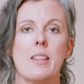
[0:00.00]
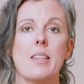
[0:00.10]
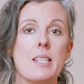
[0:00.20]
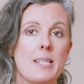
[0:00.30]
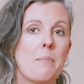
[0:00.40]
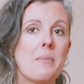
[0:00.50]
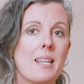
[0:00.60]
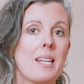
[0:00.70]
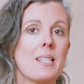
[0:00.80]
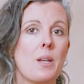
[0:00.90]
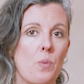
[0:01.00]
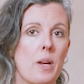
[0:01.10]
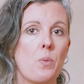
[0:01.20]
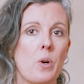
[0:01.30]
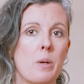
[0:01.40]
There's some things that
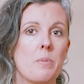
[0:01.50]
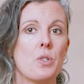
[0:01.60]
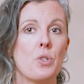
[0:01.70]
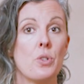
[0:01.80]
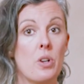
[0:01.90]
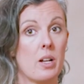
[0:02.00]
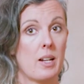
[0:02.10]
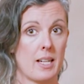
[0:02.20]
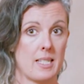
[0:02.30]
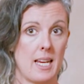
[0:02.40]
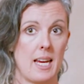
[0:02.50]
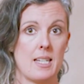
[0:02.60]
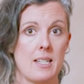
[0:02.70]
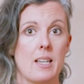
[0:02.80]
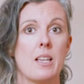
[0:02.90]
red worms do not like to
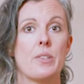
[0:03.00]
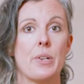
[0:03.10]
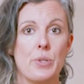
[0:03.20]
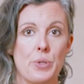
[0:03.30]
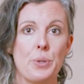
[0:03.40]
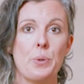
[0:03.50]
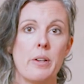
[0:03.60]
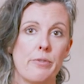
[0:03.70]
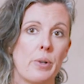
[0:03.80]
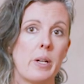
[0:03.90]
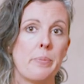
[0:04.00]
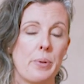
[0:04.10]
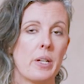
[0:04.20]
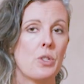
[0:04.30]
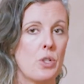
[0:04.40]
eat, so do avoid putting